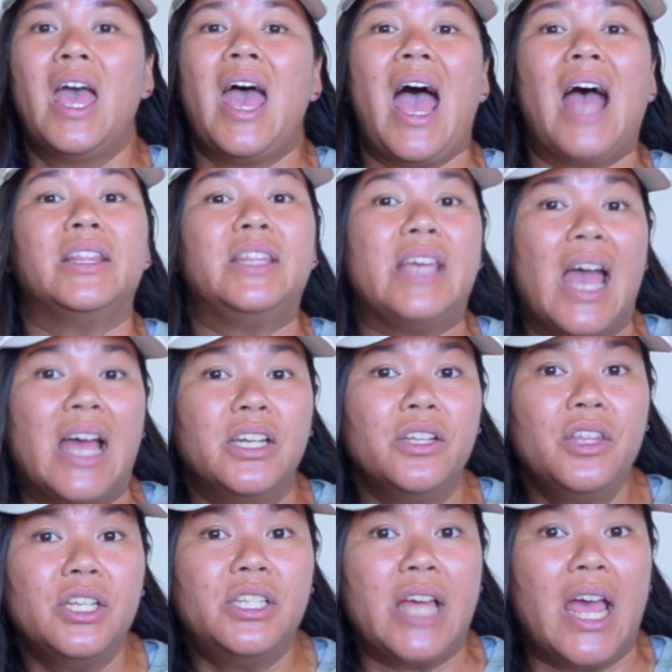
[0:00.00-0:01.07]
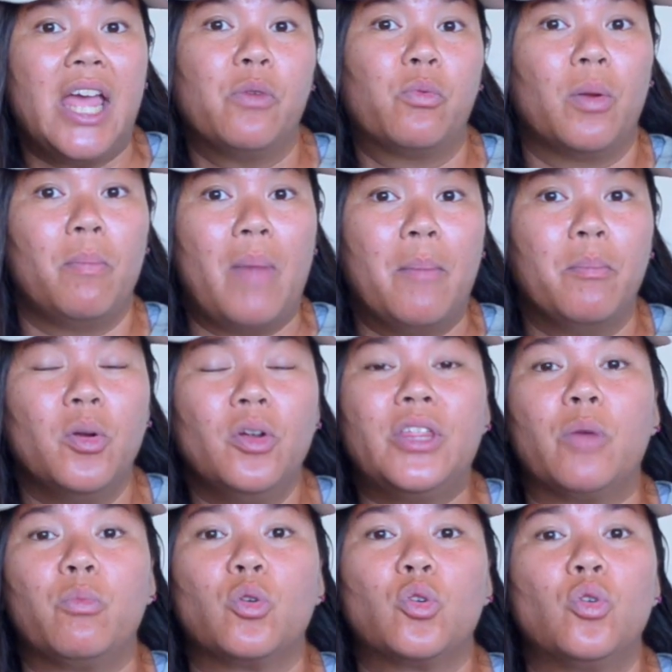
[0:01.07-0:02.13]
At the end of the day, remember
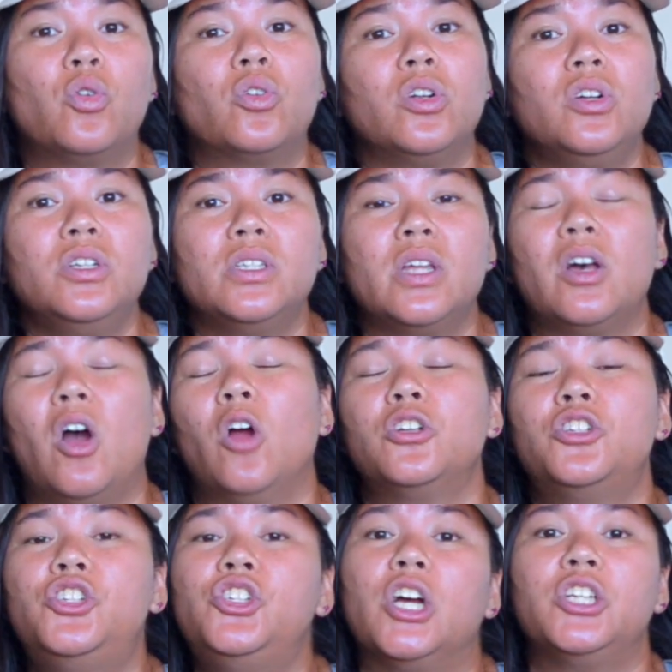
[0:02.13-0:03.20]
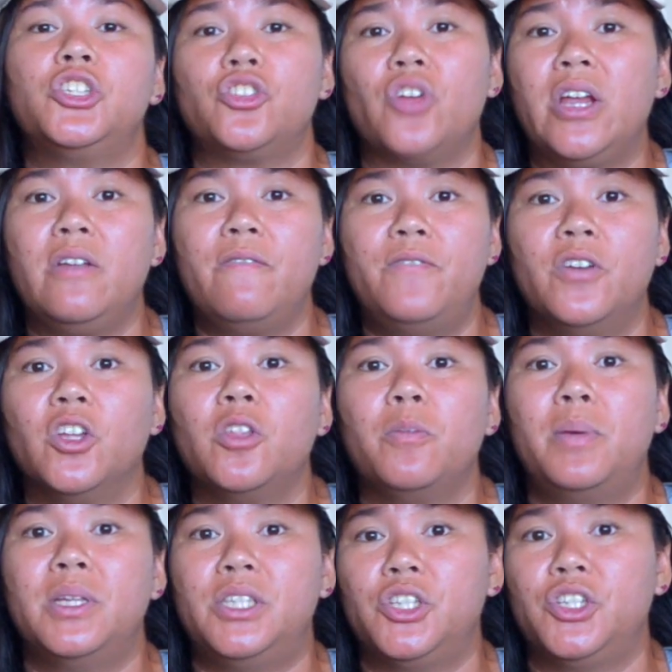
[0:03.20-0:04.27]
that recruiters are just trying to fill the
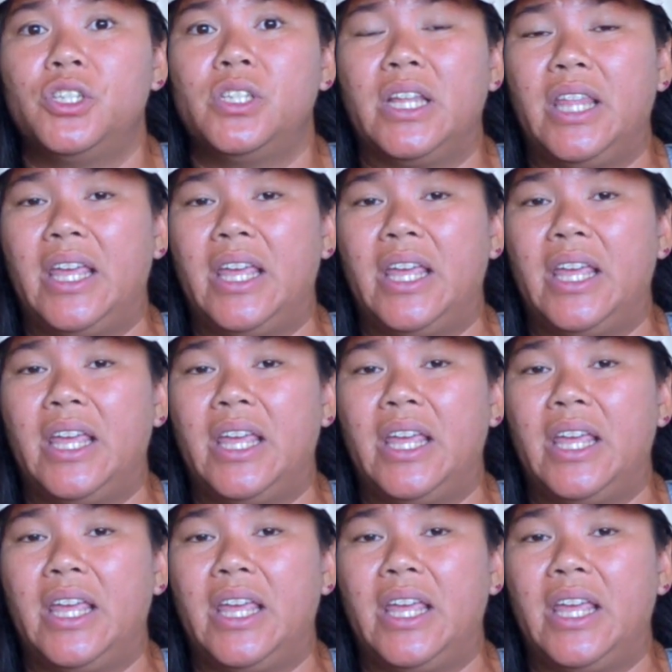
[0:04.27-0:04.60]
positions that they